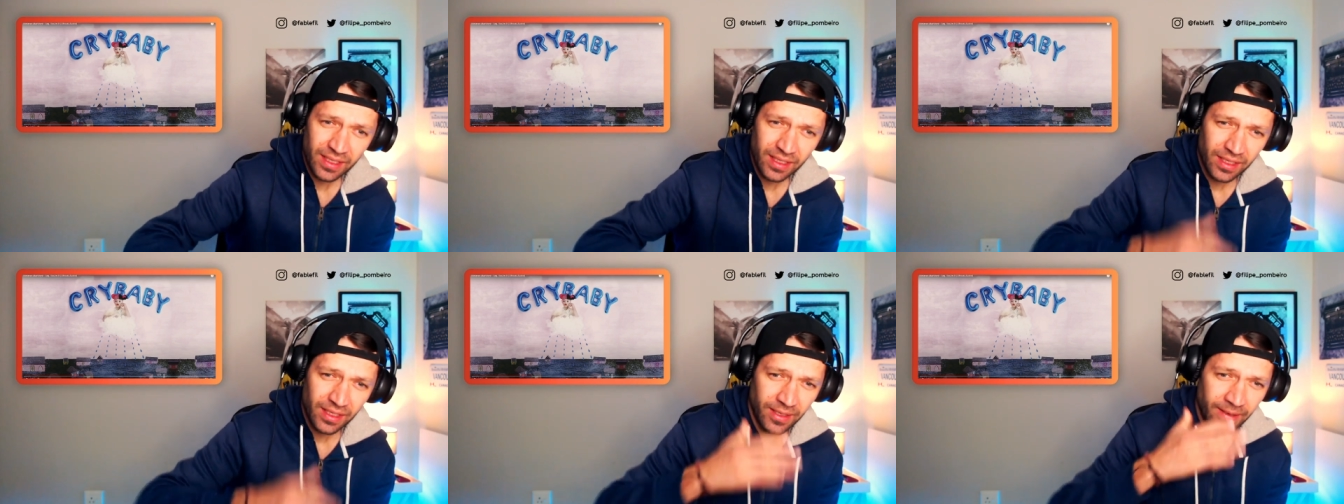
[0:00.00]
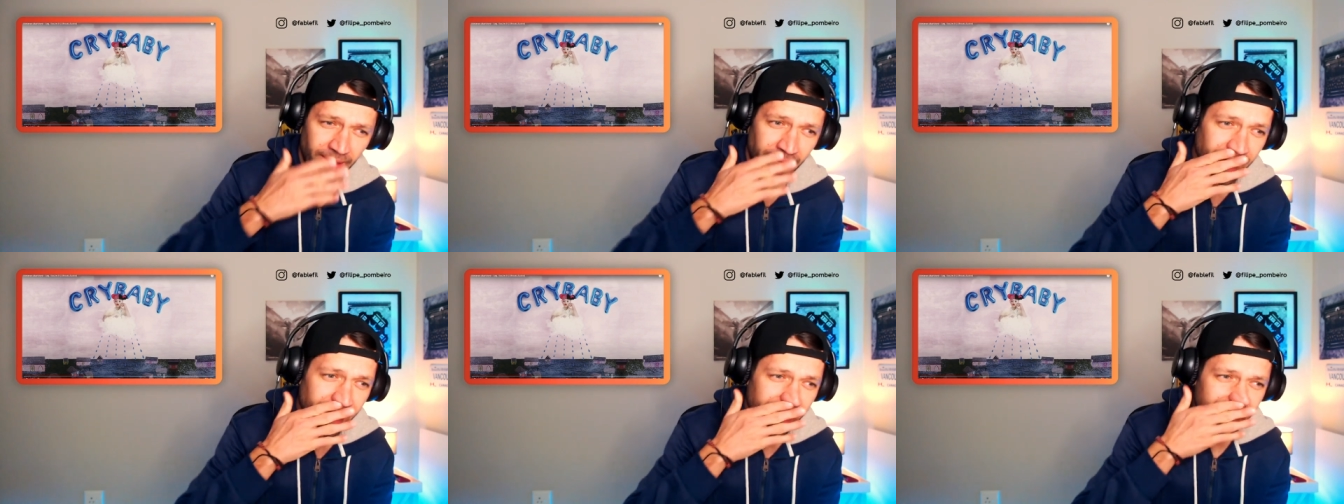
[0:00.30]

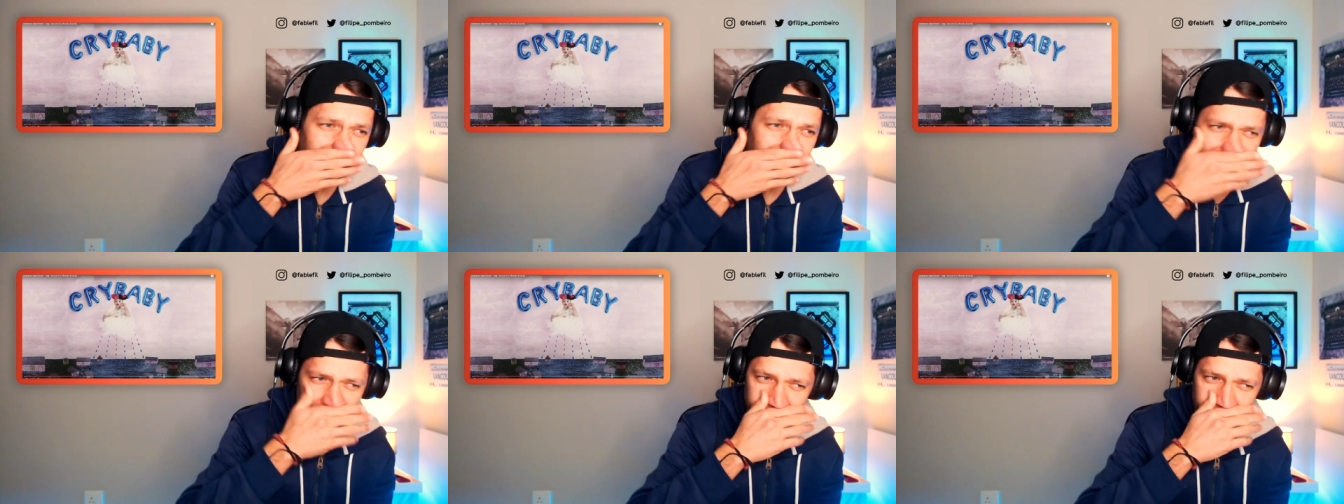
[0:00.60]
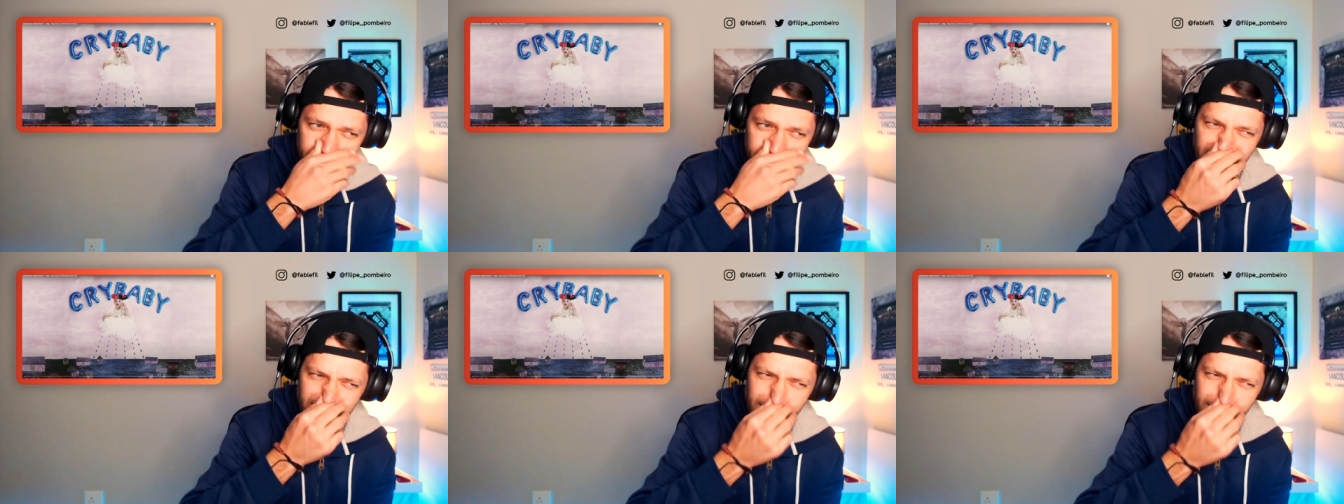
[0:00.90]
right?
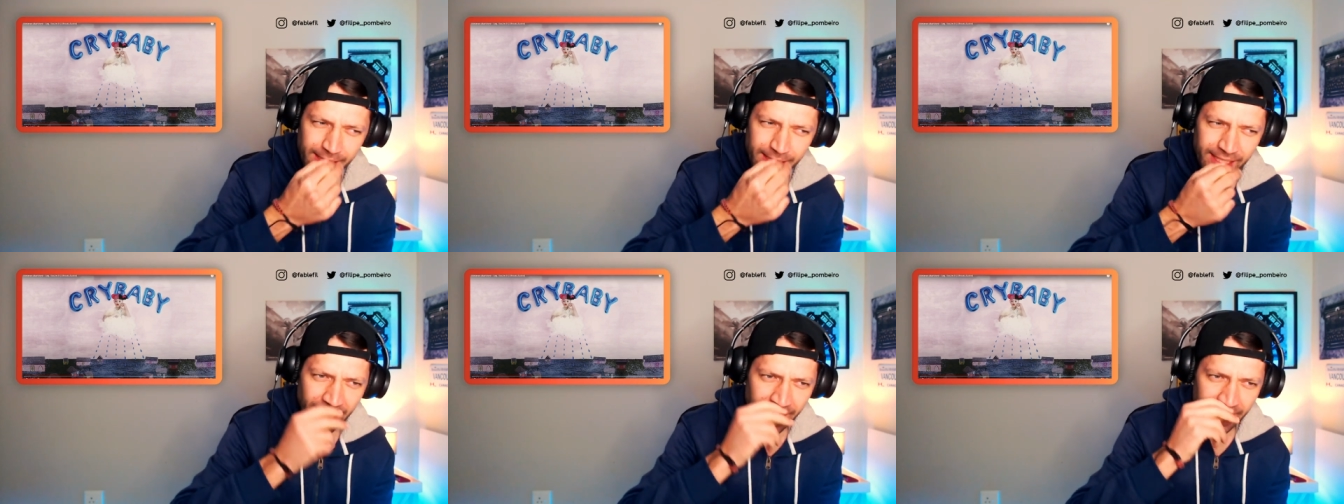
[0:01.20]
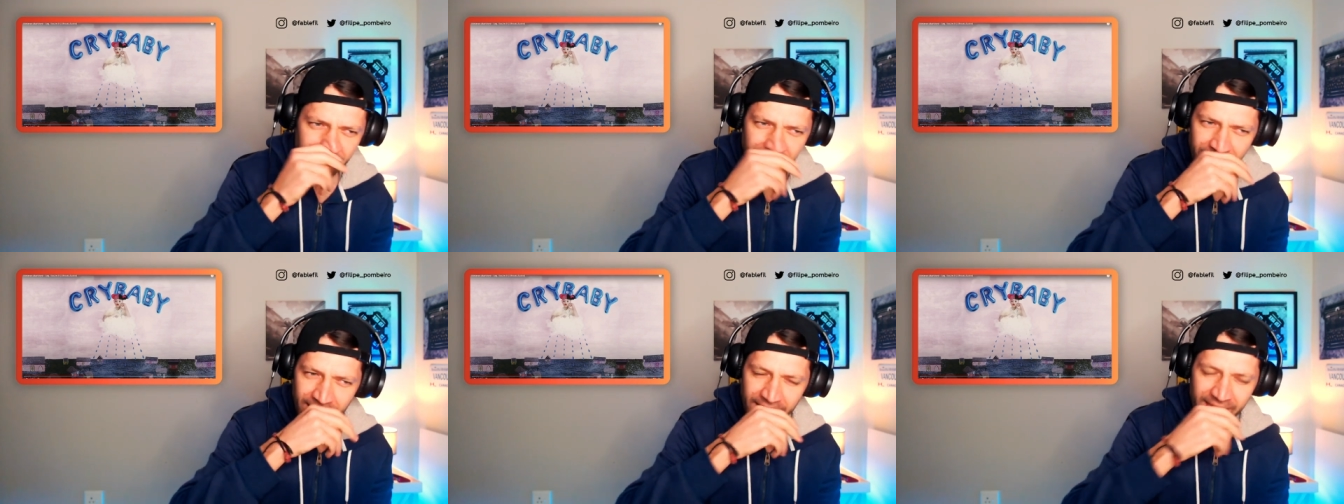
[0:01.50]
This doesn't
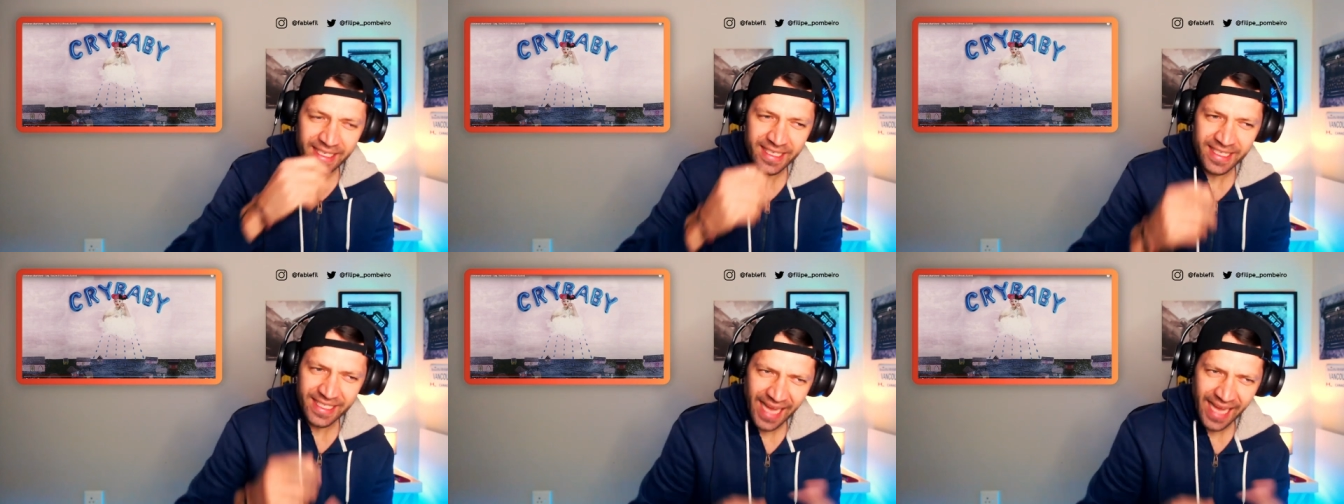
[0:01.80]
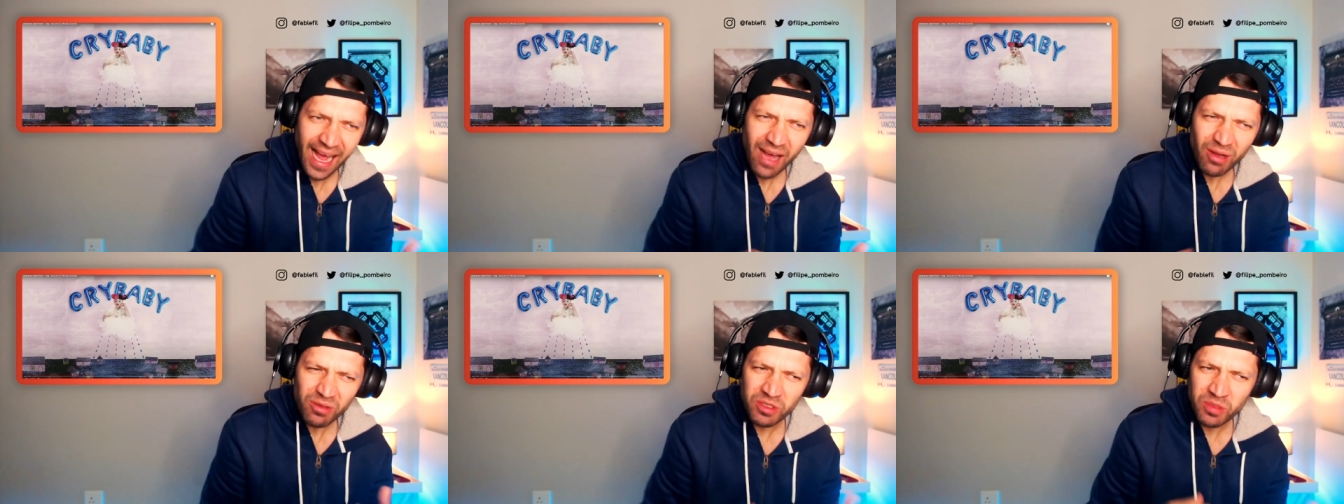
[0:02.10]
sound, it
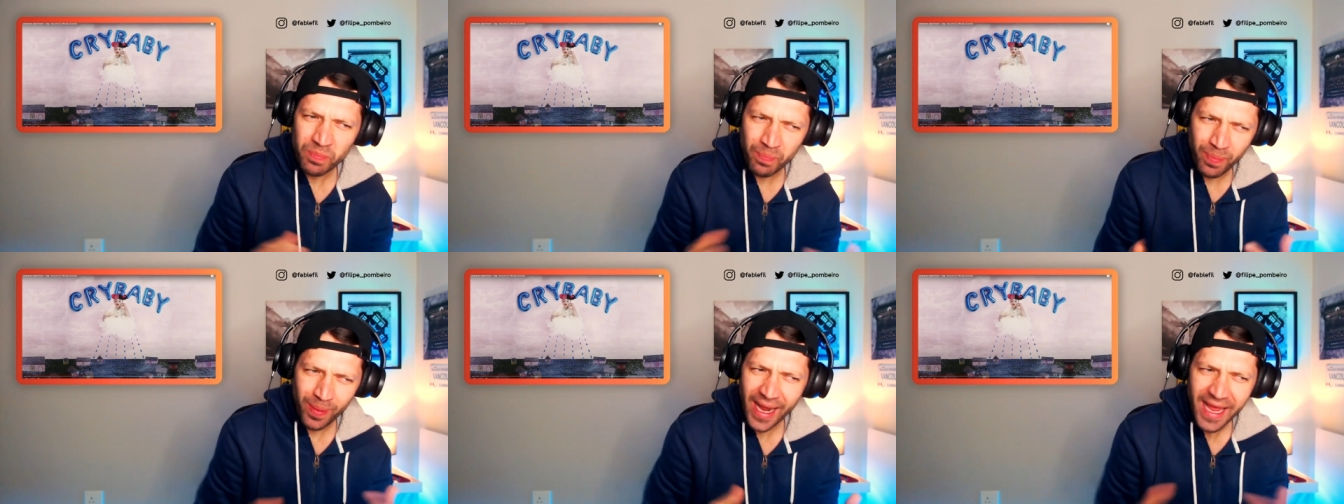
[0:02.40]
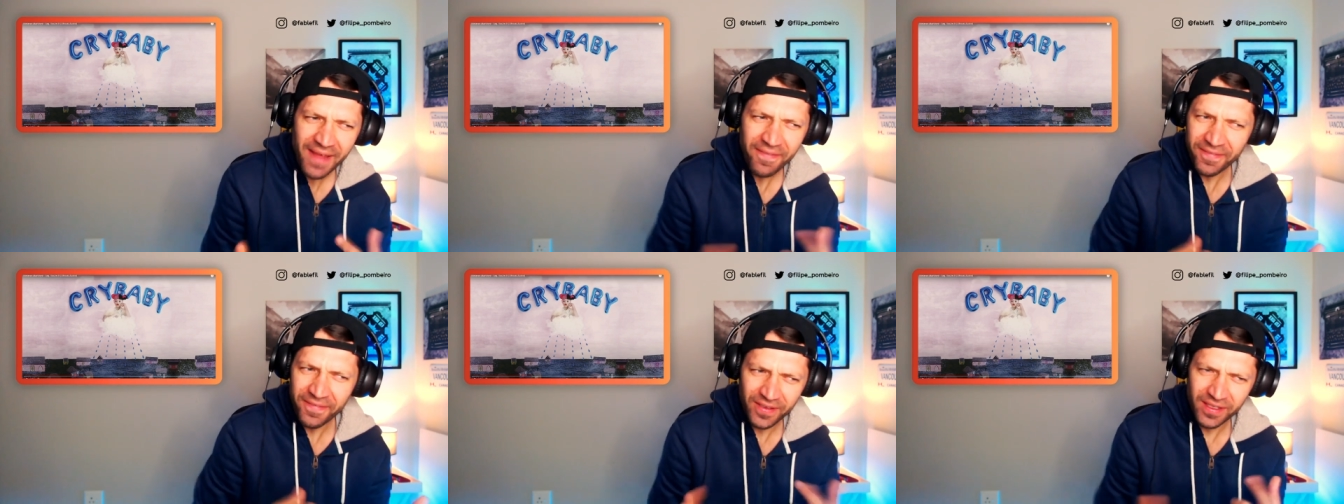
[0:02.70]
sounds
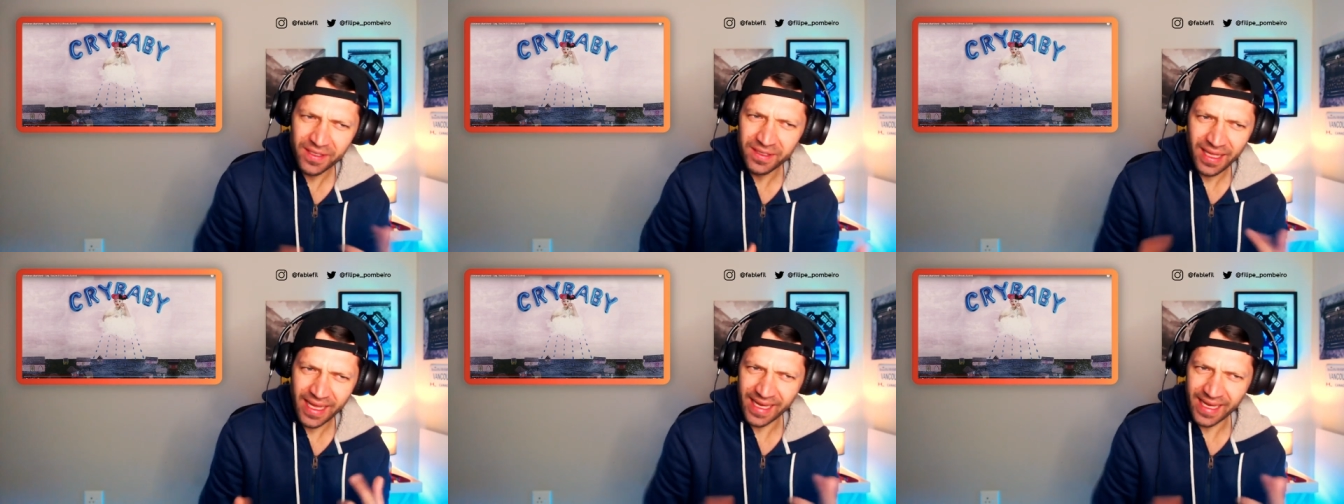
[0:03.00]
playful,